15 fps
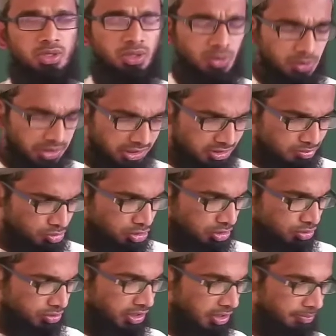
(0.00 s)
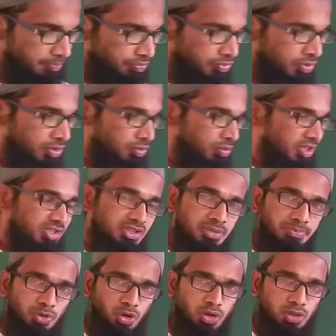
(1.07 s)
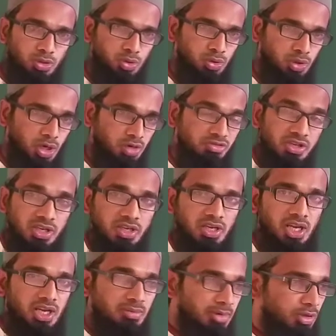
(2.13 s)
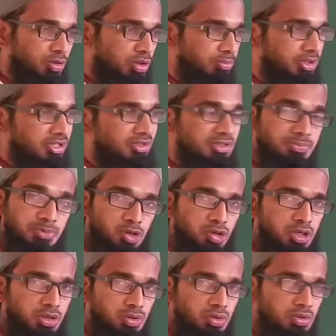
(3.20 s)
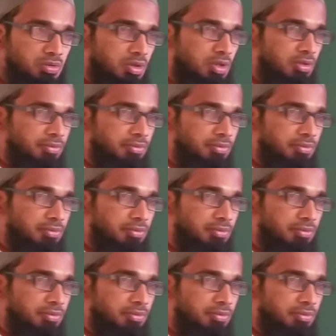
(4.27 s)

Now let us move on to the what is the product rule, how we can able to apply this product rule